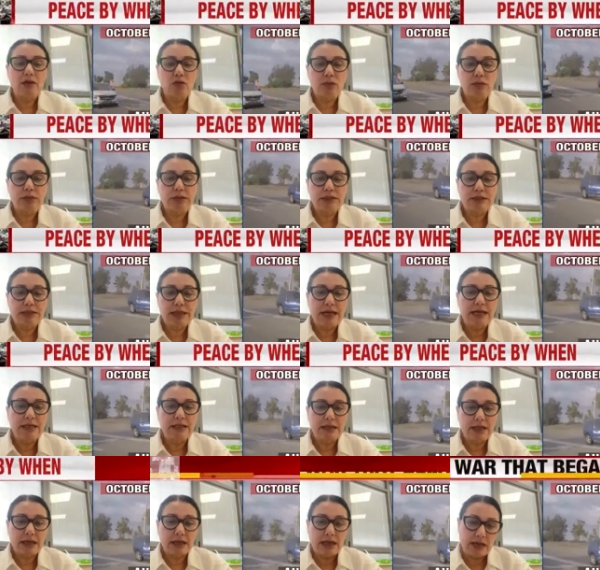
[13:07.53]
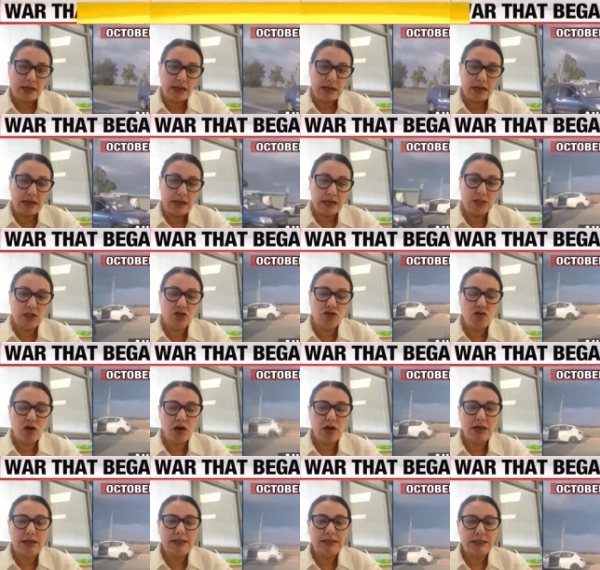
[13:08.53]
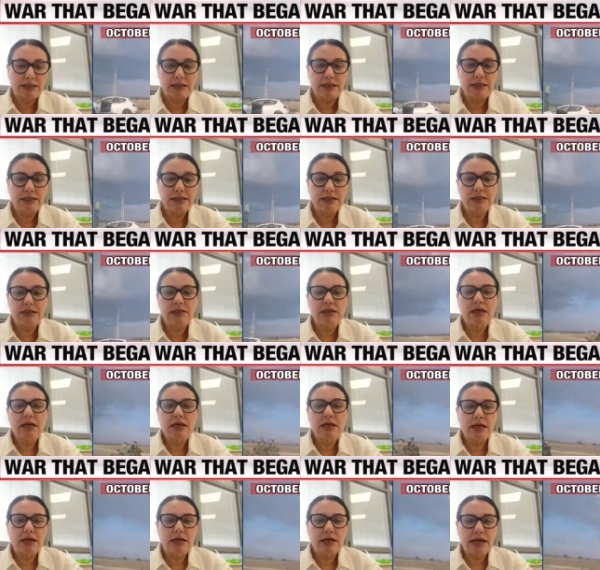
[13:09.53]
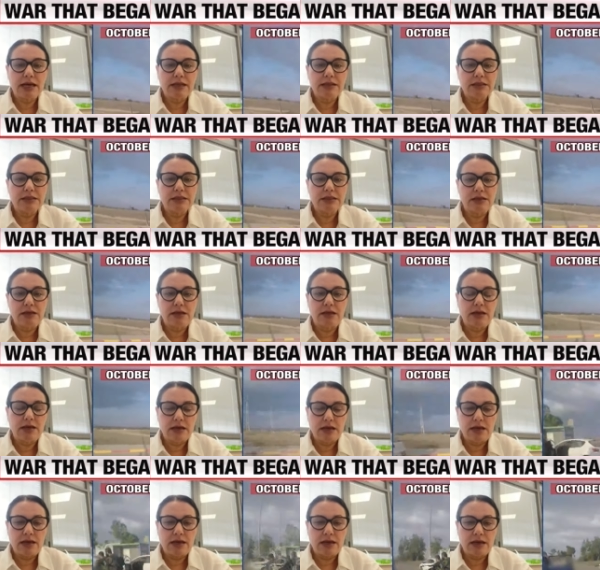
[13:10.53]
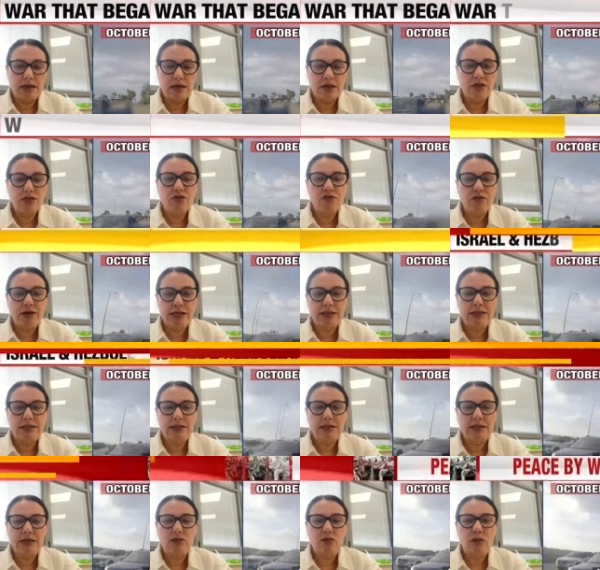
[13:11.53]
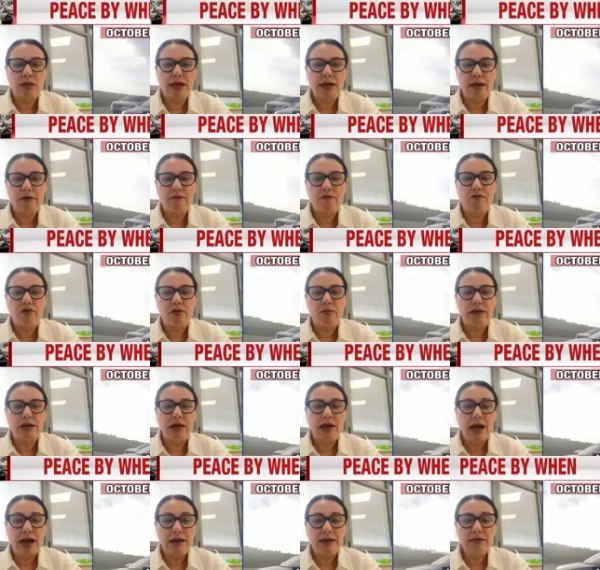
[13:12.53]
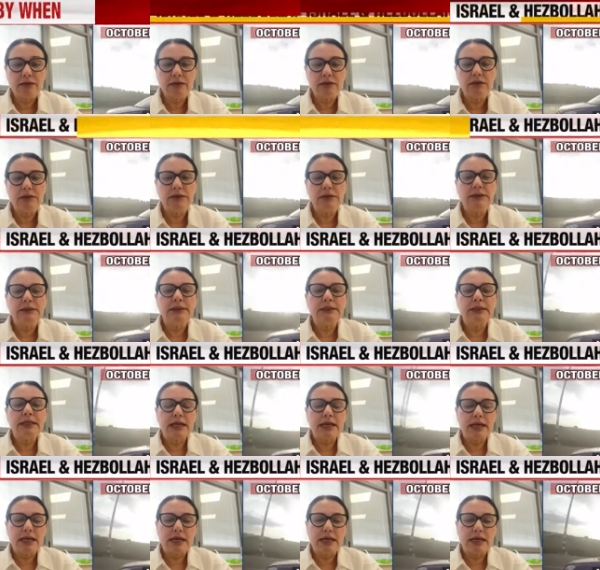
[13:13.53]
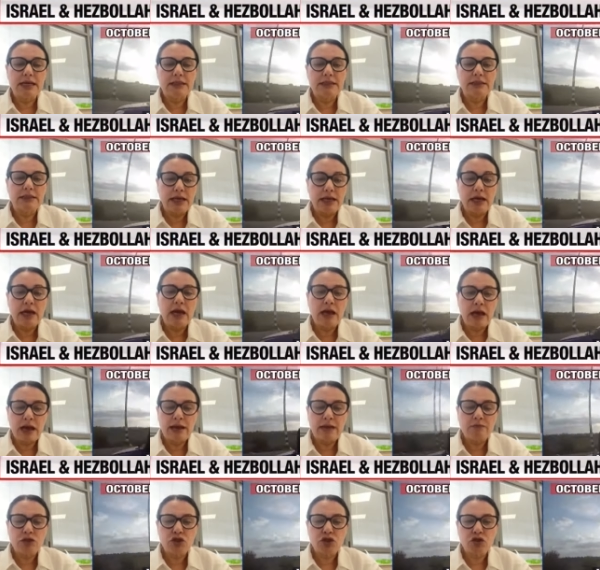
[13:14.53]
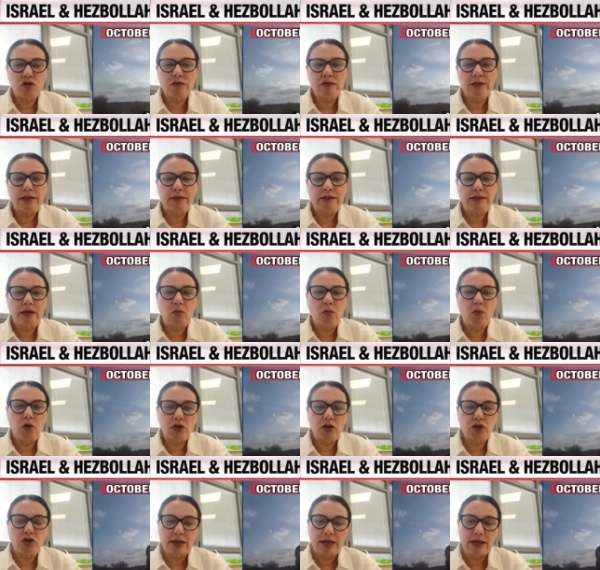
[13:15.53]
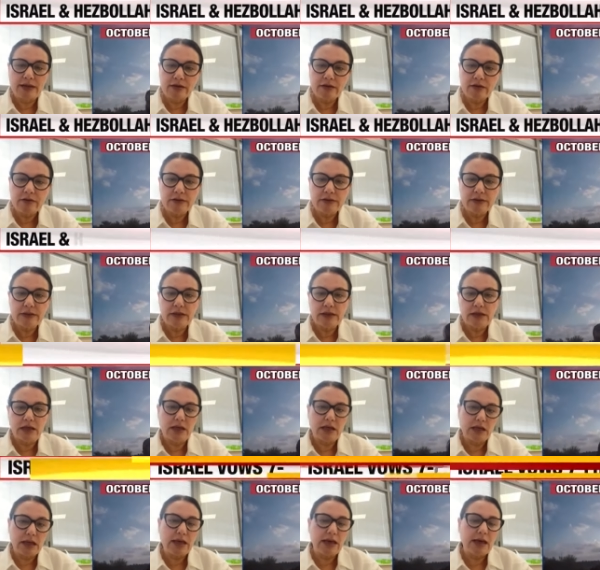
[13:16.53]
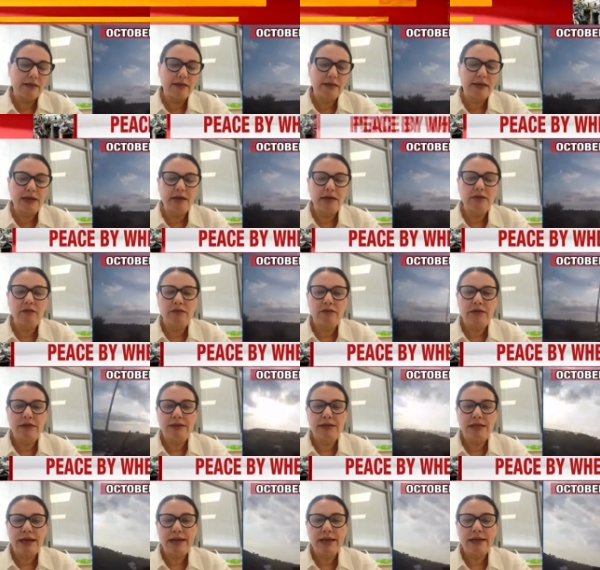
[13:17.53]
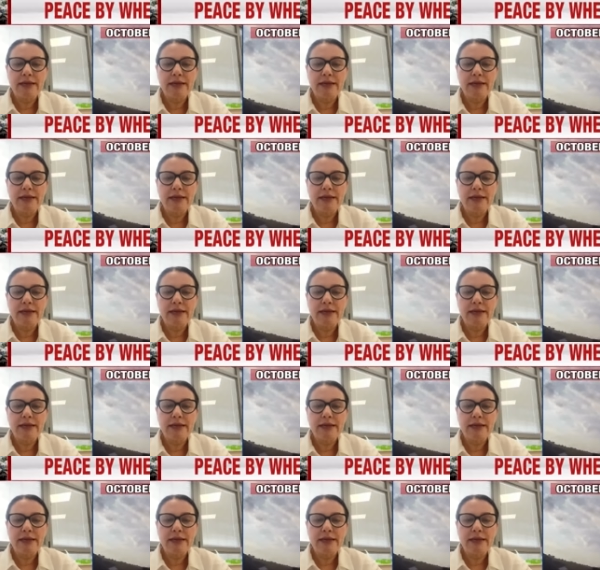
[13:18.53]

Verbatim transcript: will stand a, uh, as strong as it is against the uh, threats that we have from Iran. And uh, I'm sure that they work together. at the end of the day,